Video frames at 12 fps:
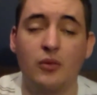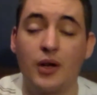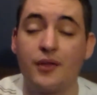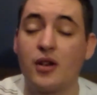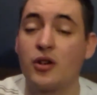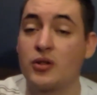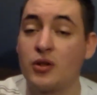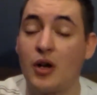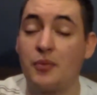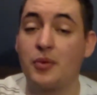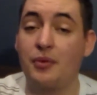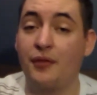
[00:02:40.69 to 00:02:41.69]
you still
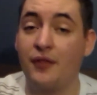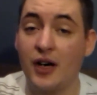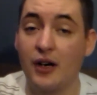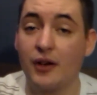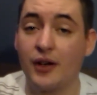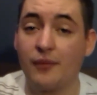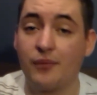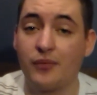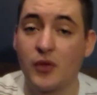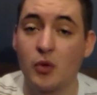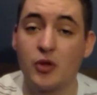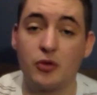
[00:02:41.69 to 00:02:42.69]
happen to be firing,
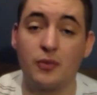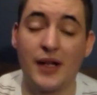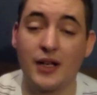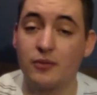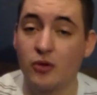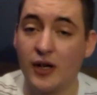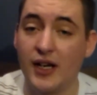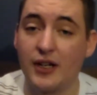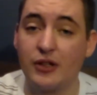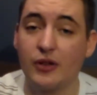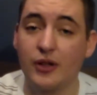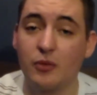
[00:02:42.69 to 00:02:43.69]
which will make it more
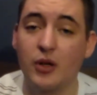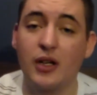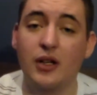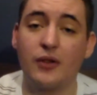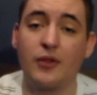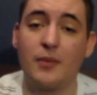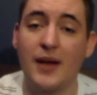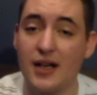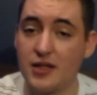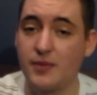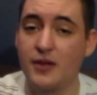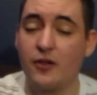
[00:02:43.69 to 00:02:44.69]
accurate. Well, the
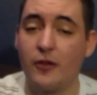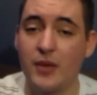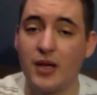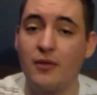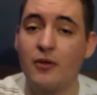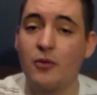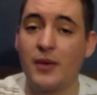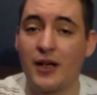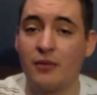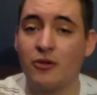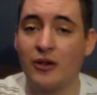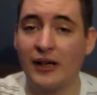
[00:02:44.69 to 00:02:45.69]
backspin on the BB will
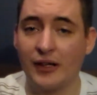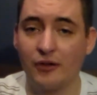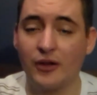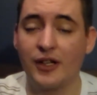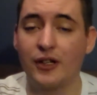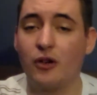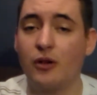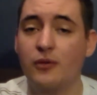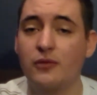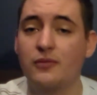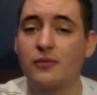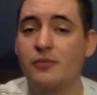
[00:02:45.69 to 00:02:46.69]
make it more accurate and
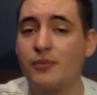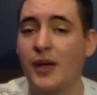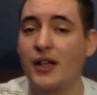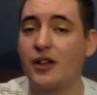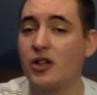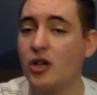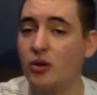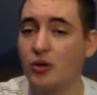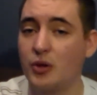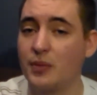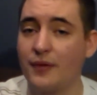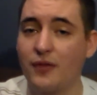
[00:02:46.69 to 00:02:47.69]
make it go a
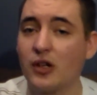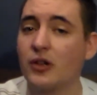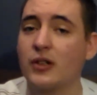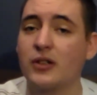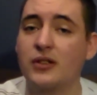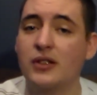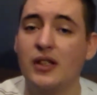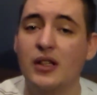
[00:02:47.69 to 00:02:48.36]
little bit farther.